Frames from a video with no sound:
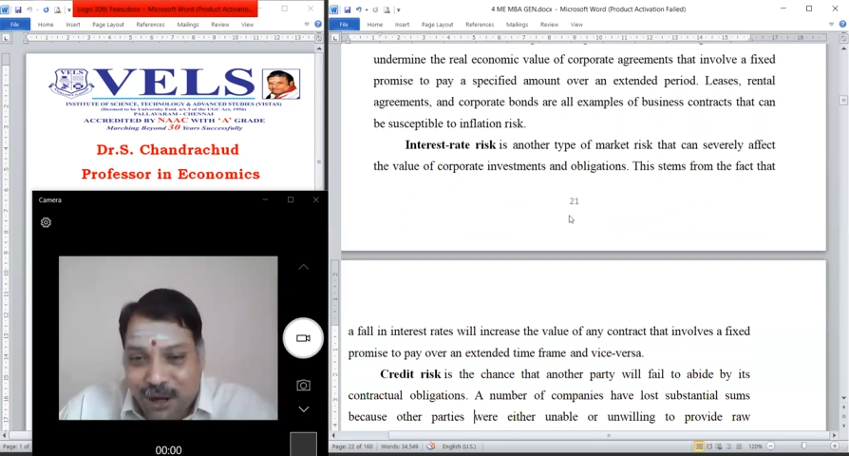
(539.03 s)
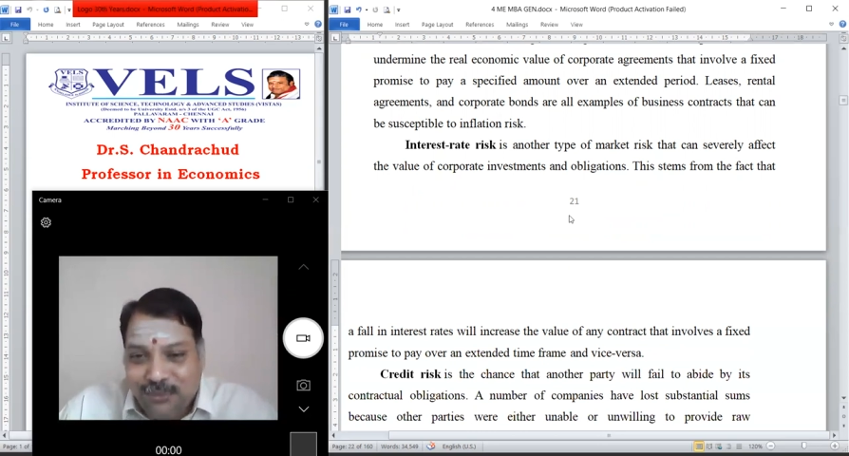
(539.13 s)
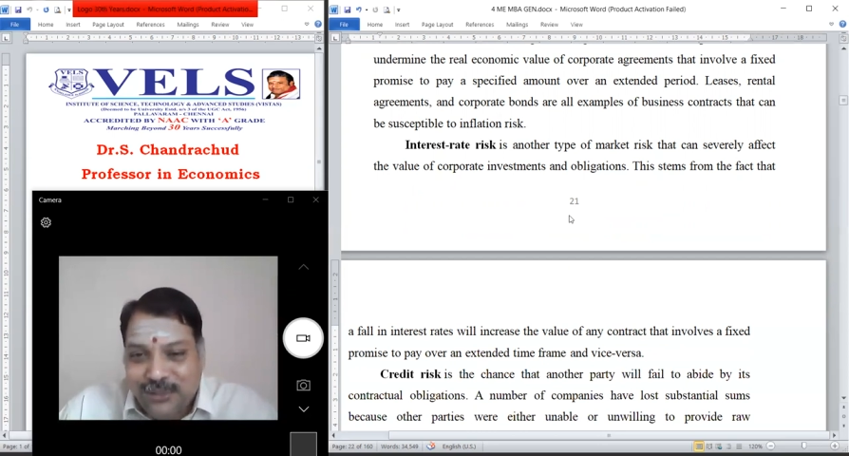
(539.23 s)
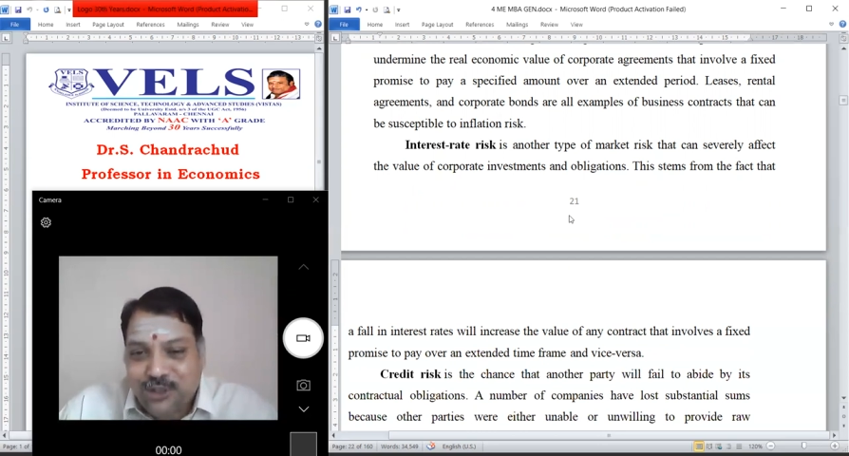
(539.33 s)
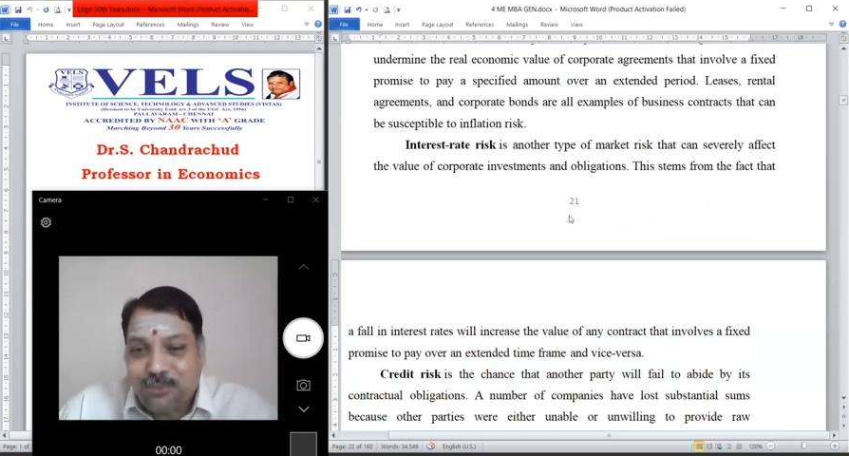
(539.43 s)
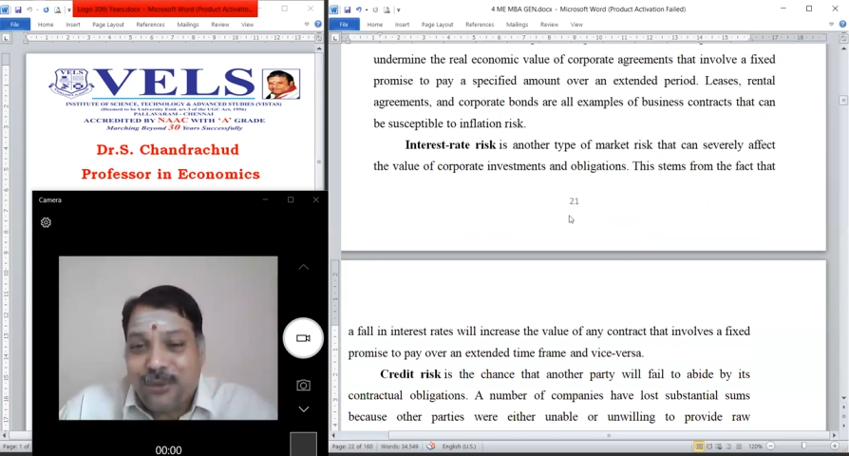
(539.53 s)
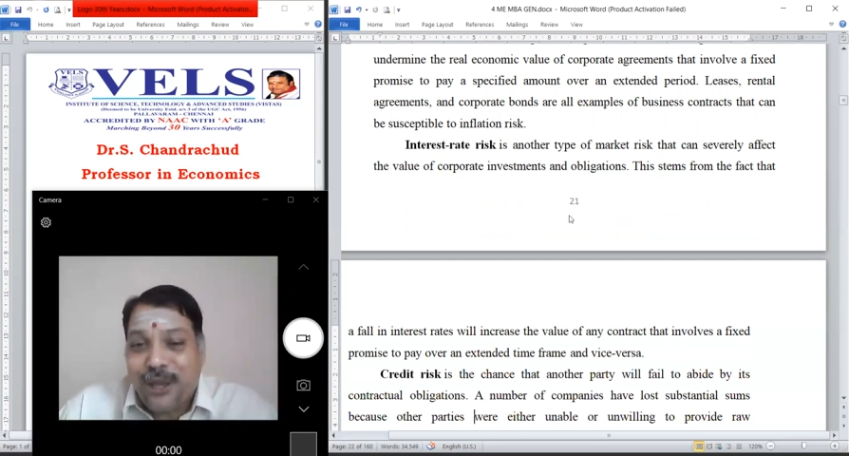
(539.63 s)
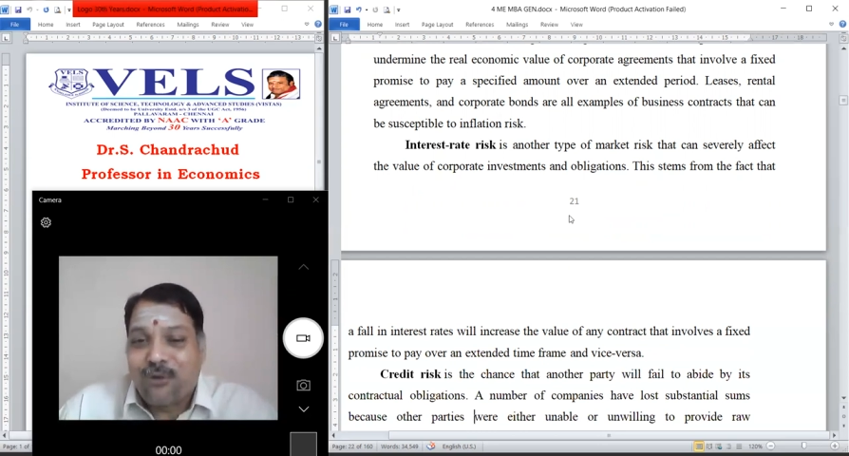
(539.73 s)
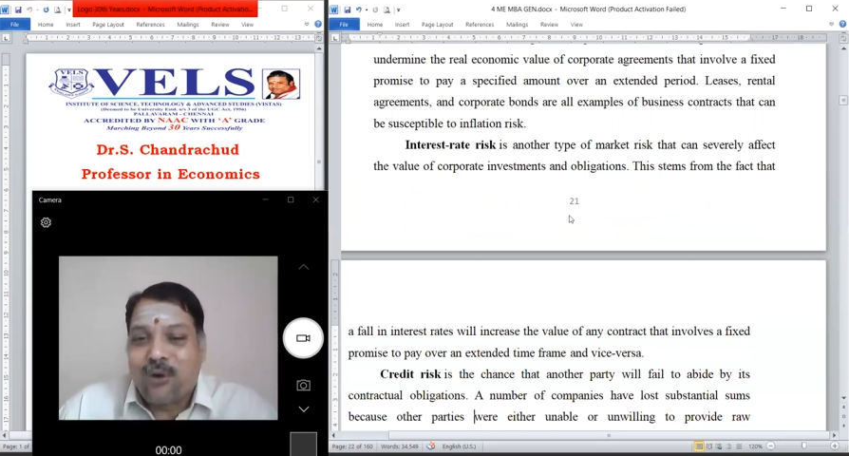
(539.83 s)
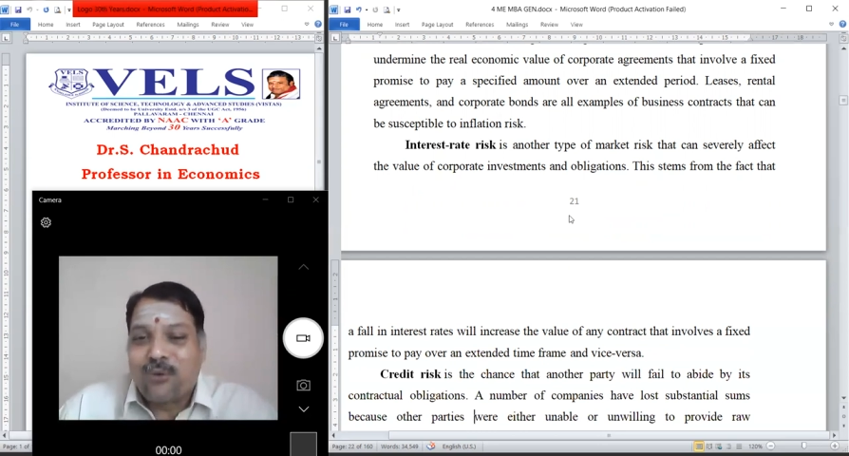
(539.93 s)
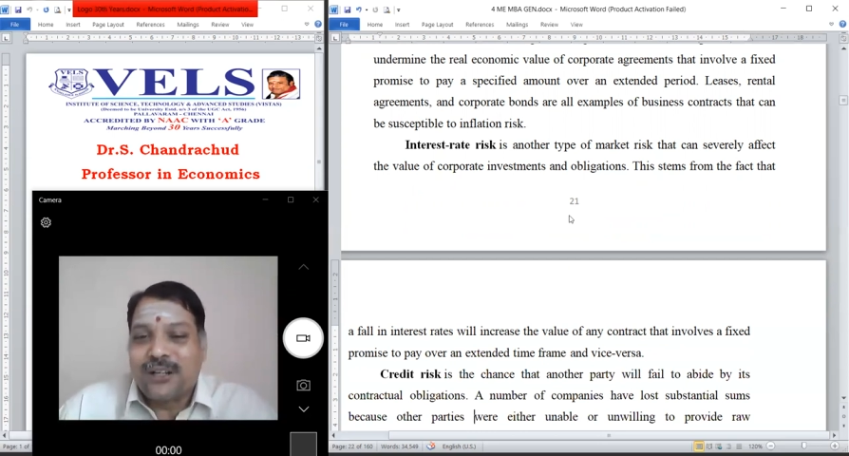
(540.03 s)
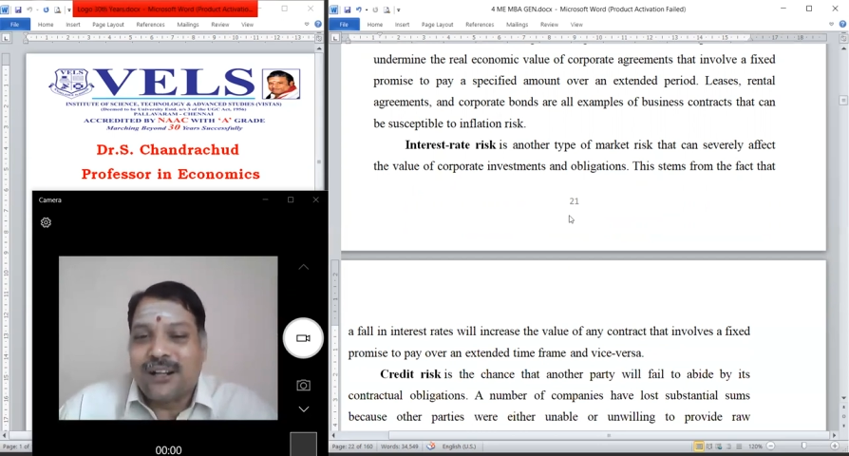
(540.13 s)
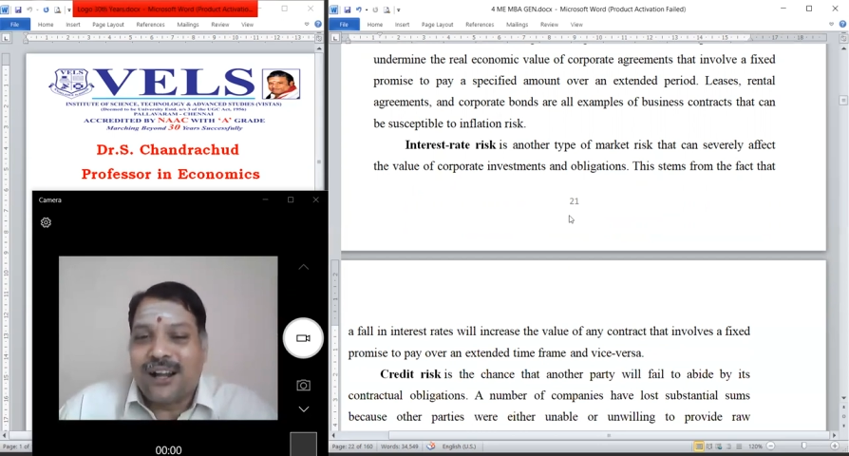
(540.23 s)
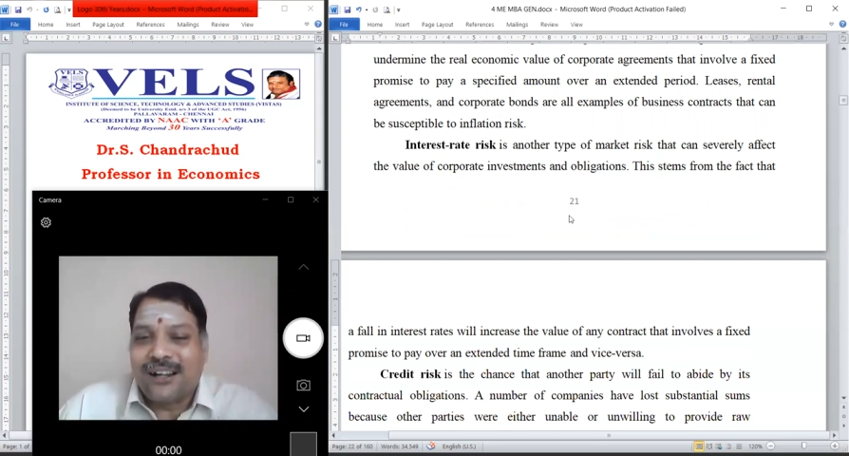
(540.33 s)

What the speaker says: promise to pay over